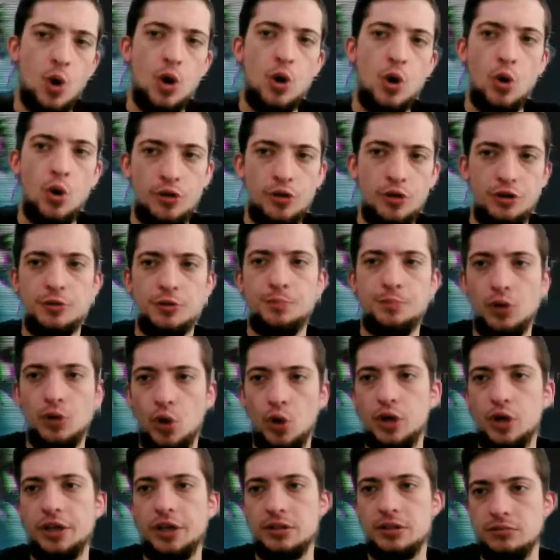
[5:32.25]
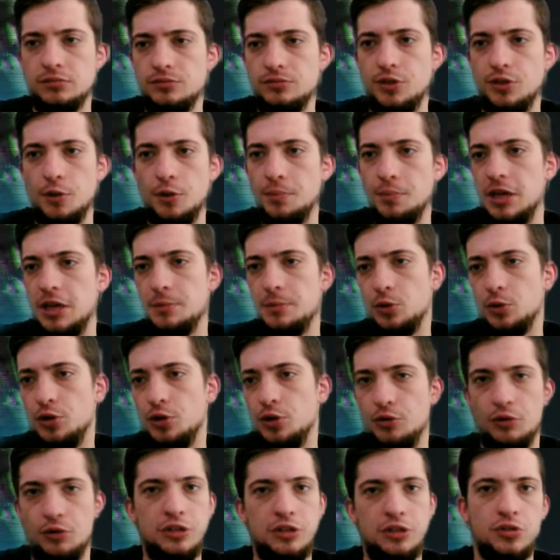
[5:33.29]
Or they're deploying their people,
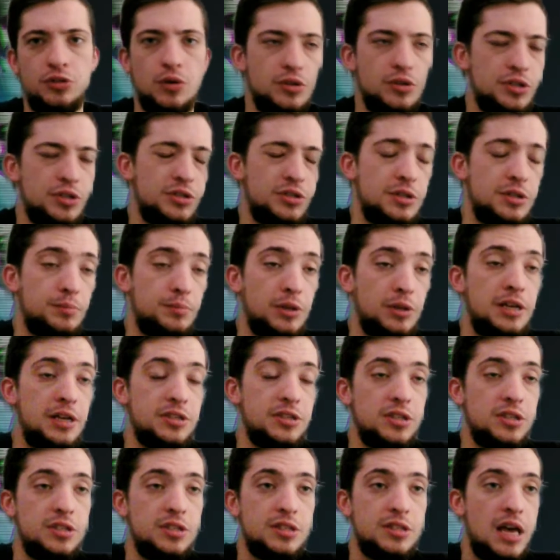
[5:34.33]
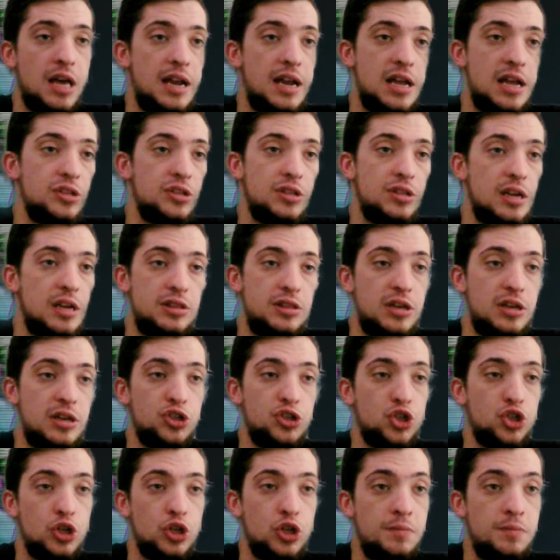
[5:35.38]
the resources in places that they
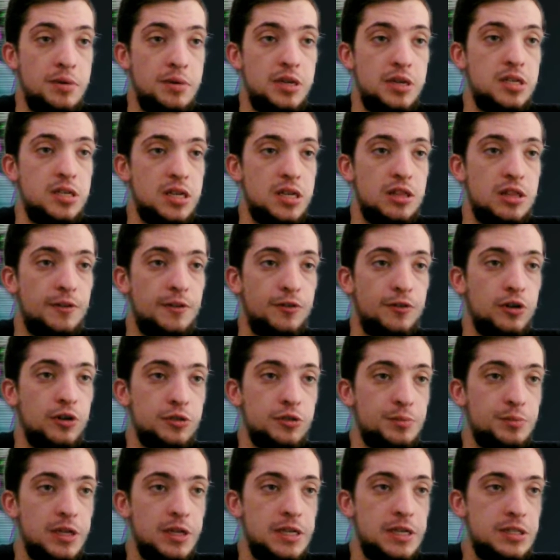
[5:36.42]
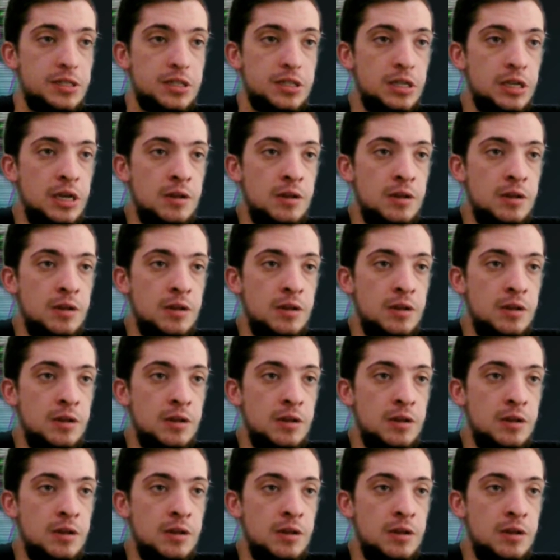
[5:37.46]
shouldn't be in the first place.